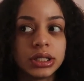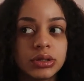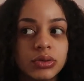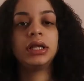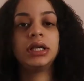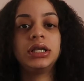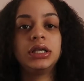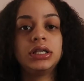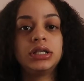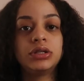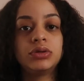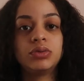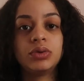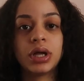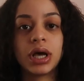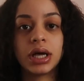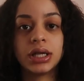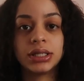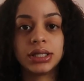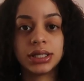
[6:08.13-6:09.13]
Please do
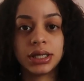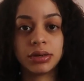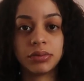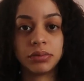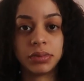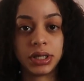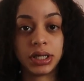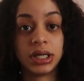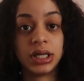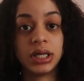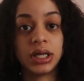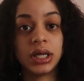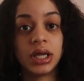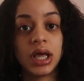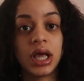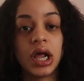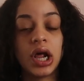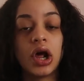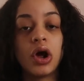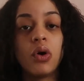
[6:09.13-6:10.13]
not tell me
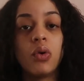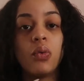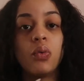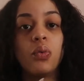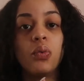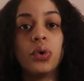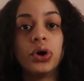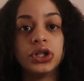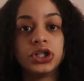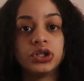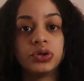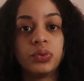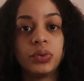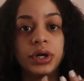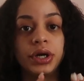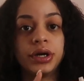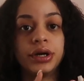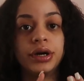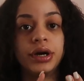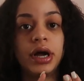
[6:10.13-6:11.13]
what to
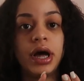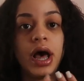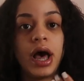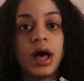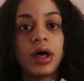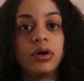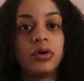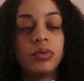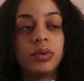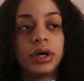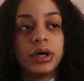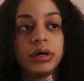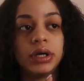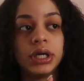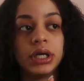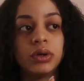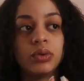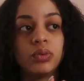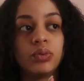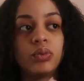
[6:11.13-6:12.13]
wear, how to wear
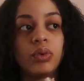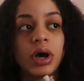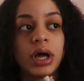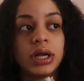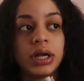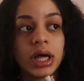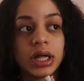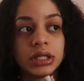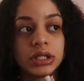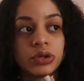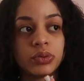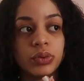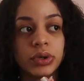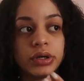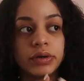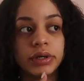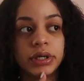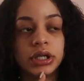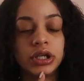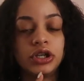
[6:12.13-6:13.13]
it, why not to
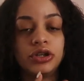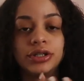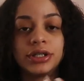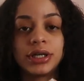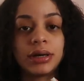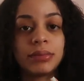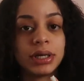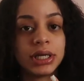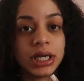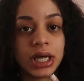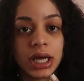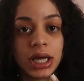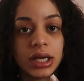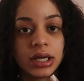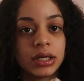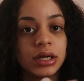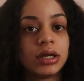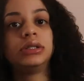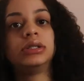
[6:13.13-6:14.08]
wear it. You're not my dad.